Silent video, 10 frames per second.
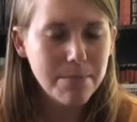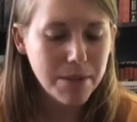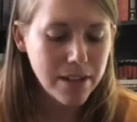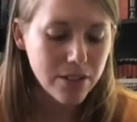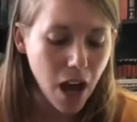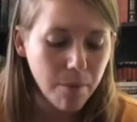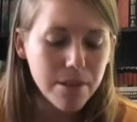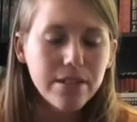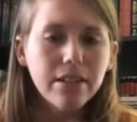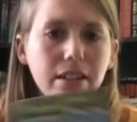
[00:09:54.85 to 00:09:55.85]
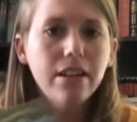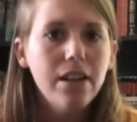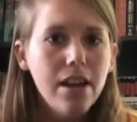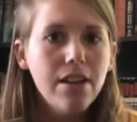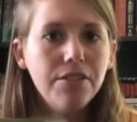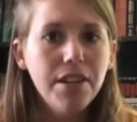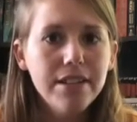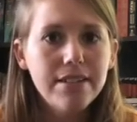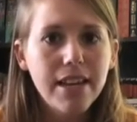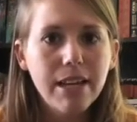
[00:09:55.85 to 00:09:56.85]
because obviously this
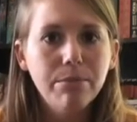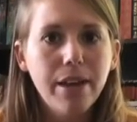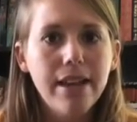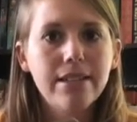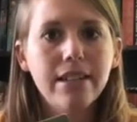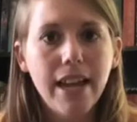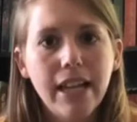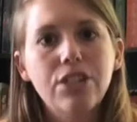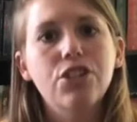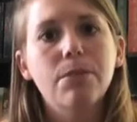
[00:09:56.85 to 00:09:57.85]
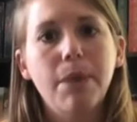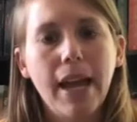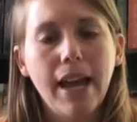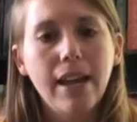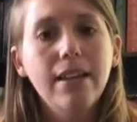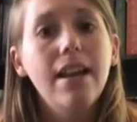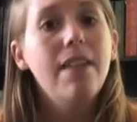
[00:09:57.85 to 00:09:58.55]
is taking place in ancient Japan.